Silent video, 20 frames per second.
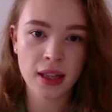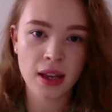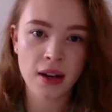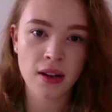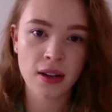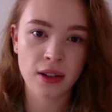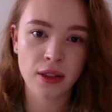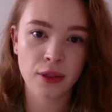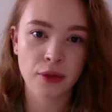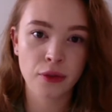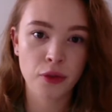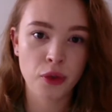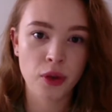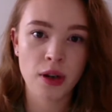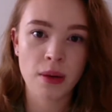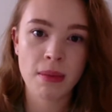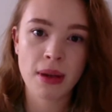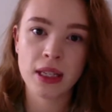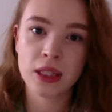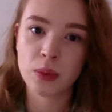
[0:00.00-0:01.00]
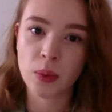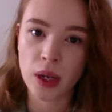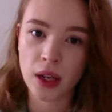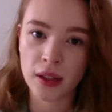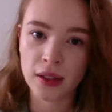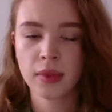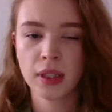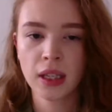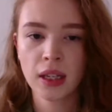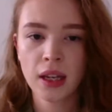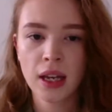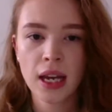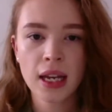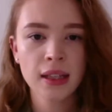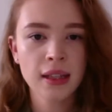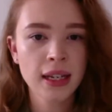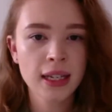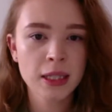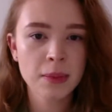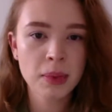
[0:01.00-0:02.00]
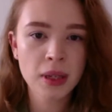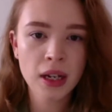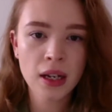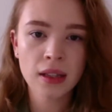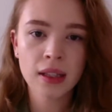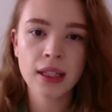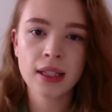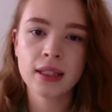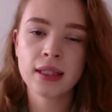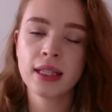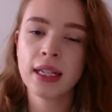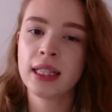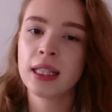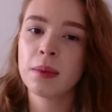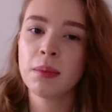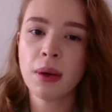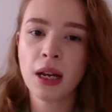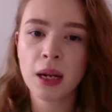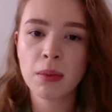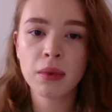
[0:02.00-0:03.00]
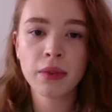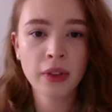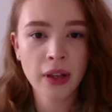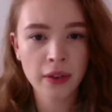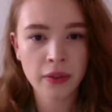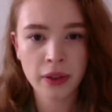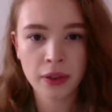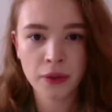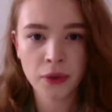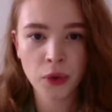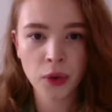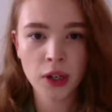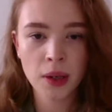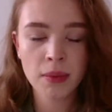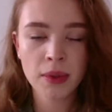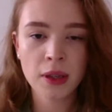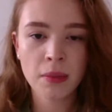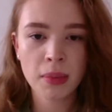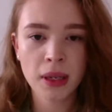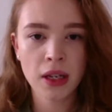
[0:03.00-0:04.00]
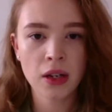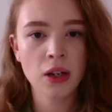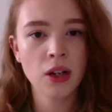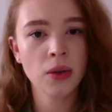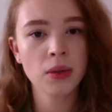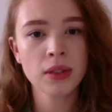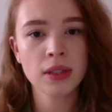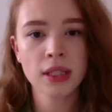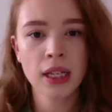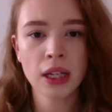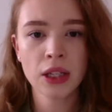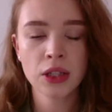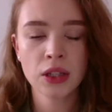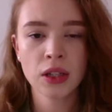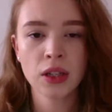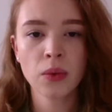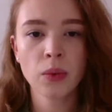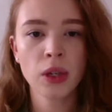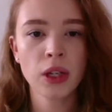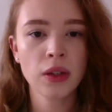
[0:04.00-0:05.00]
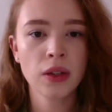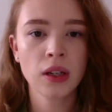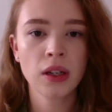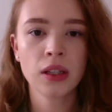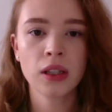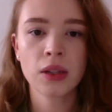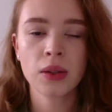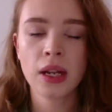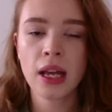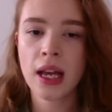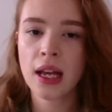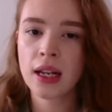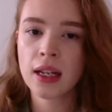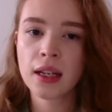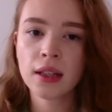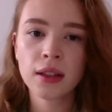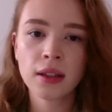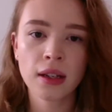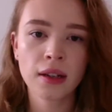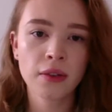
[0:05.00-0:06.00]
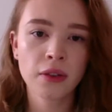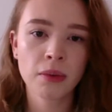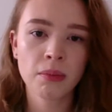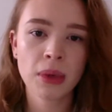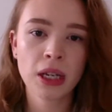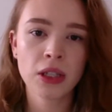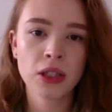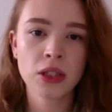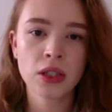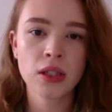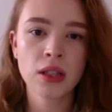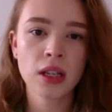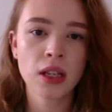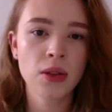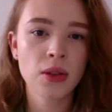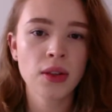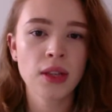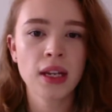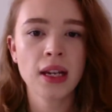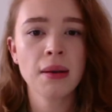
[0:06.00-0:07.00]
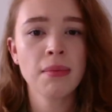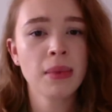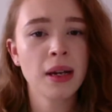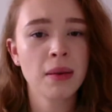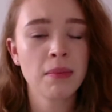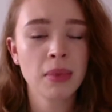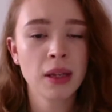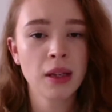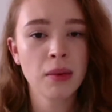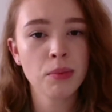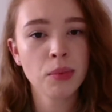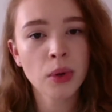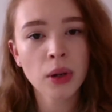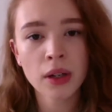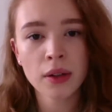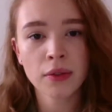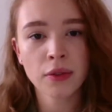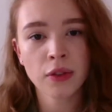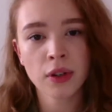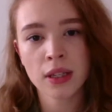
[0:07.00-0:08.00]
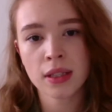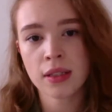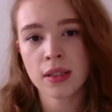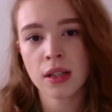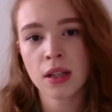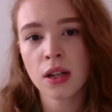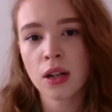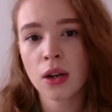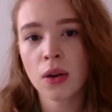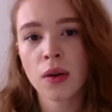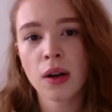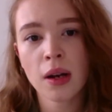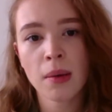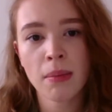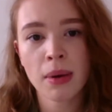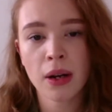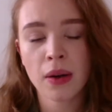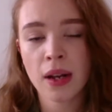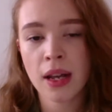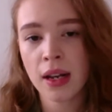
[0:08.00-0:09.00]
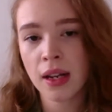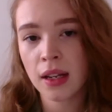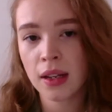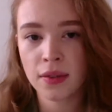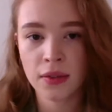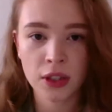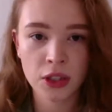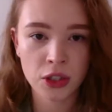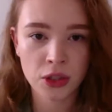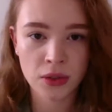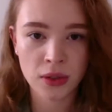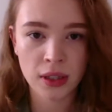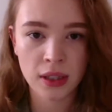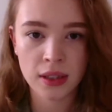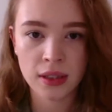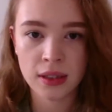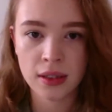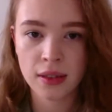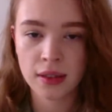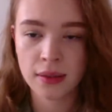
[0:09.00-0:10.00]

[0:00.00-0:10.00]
that on the form as well. And last but not least, at the bottom of every form, there'll be a notes section where you can include any other information that you think might be important for us to know about any of the trees.